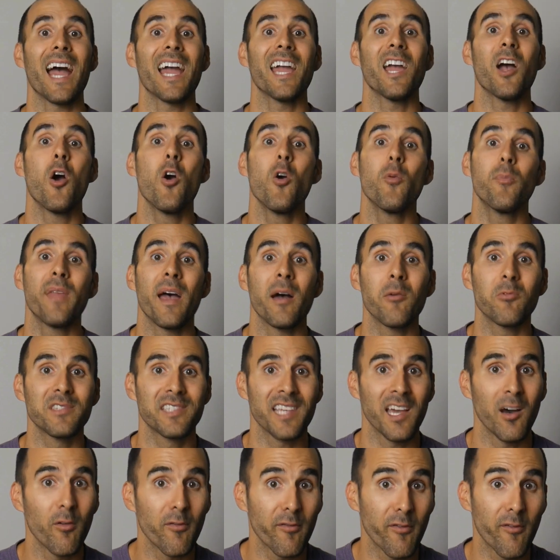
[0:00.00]
I hope that was
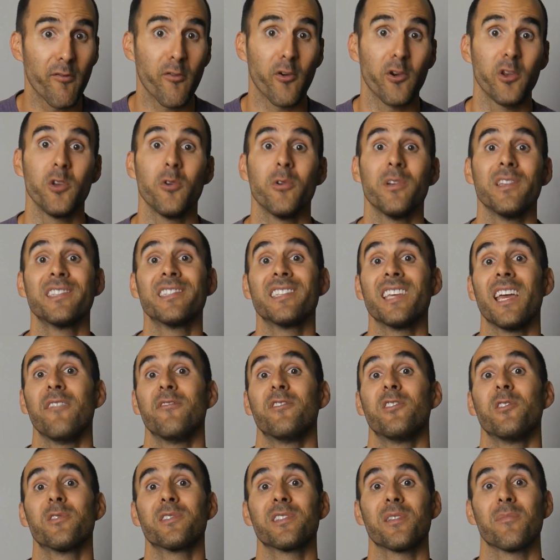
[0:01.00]
helpful for you and
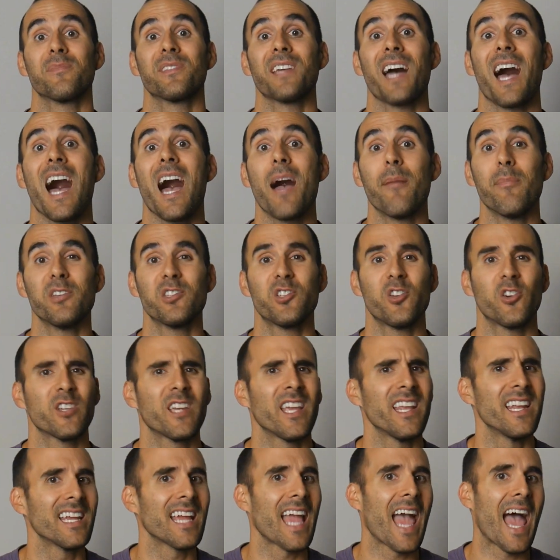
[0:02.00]
saves you some time as you're
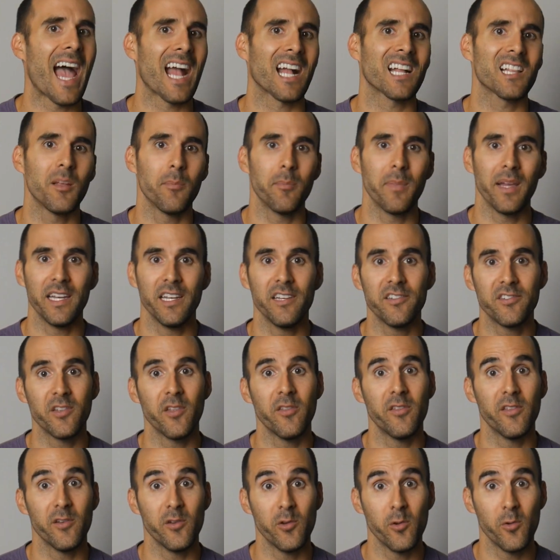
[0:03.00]
getting acclimated
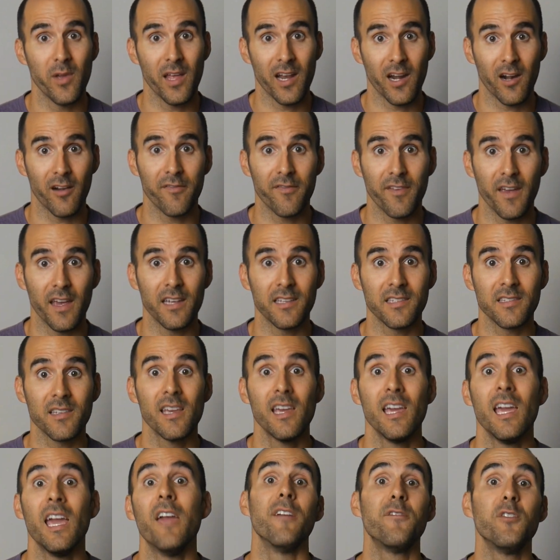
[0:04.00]
to the new interface.
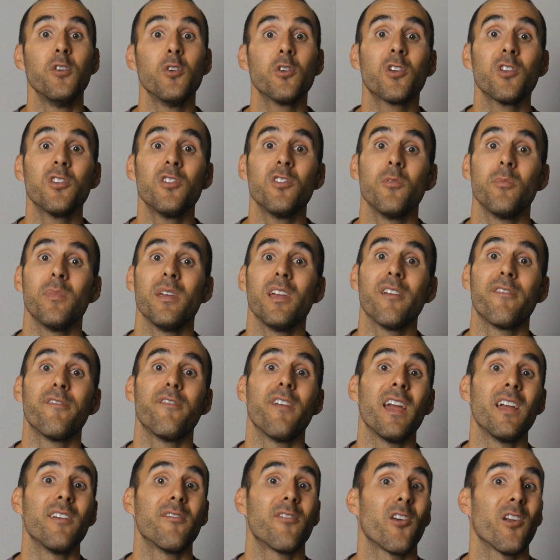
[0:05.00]
If you could do me a
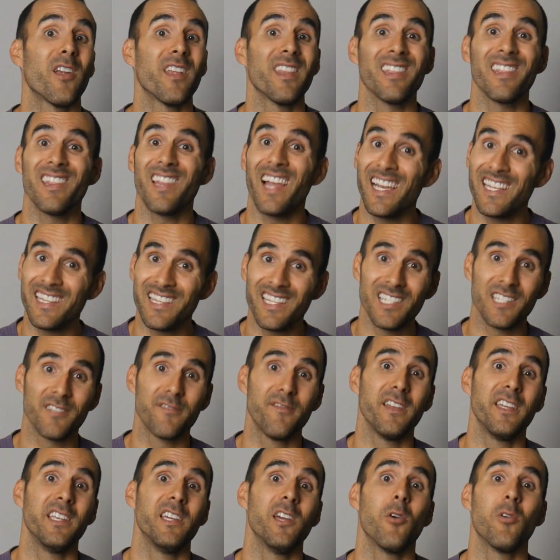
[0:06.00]
favor and like this
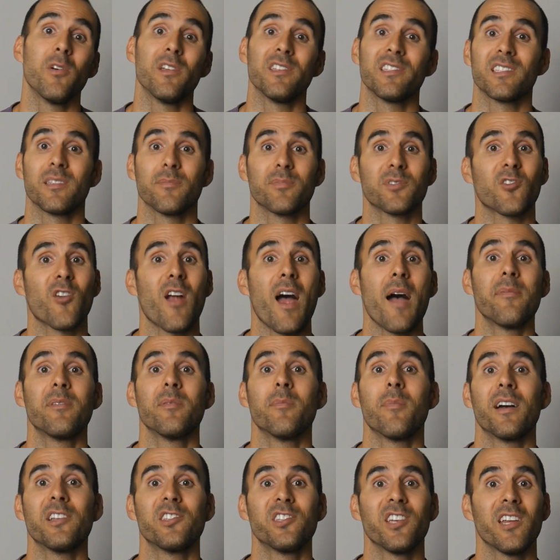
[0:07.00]
video and subscribe
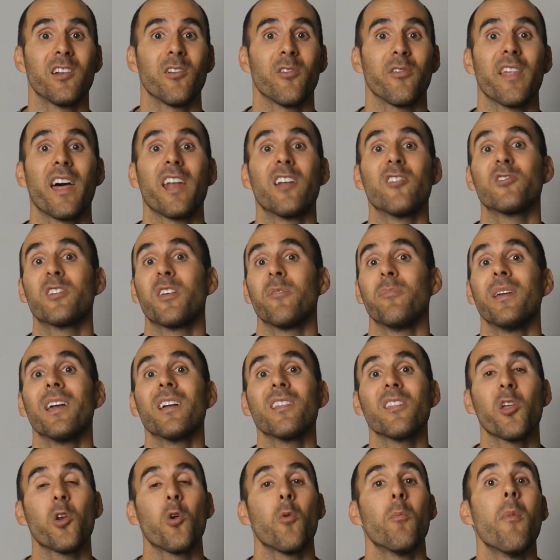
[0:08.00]
to my channel, that'll give me a
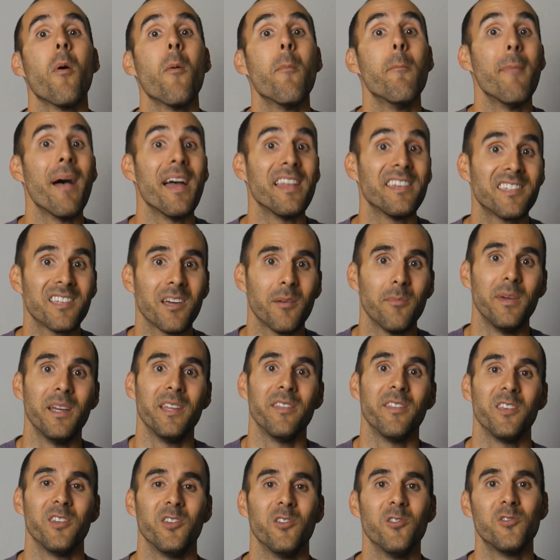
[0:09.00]
little momentum
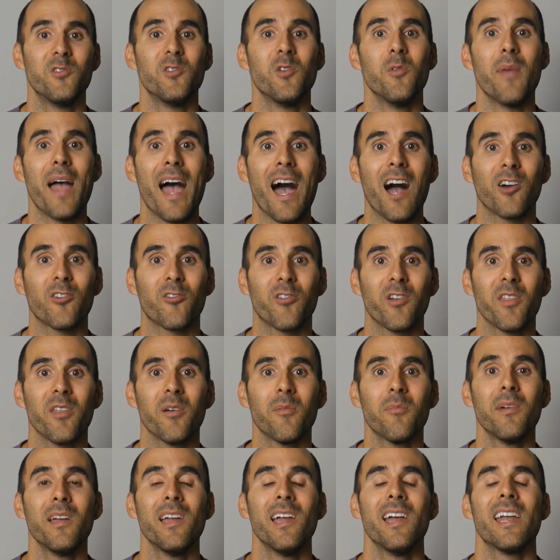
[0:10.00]
in the YouTube
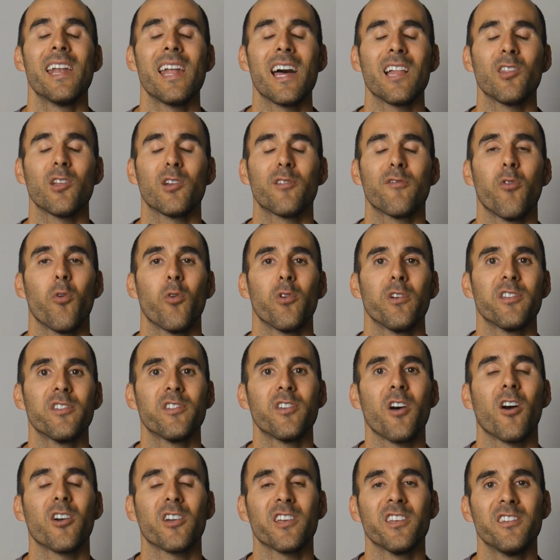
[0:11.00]
algorithm, and I look forward to
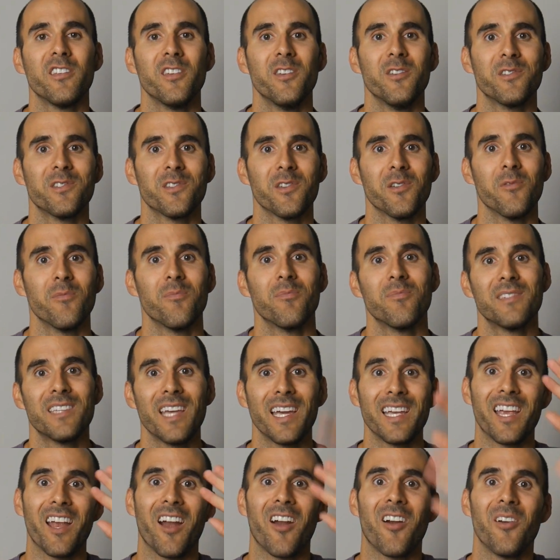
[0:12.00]
talking to you soon.
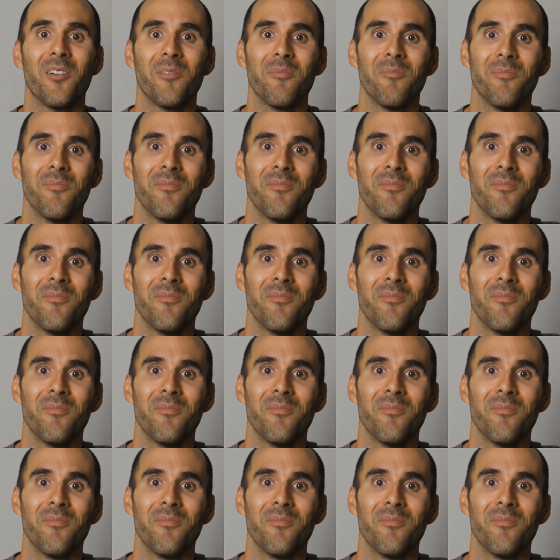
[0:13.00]
Take care.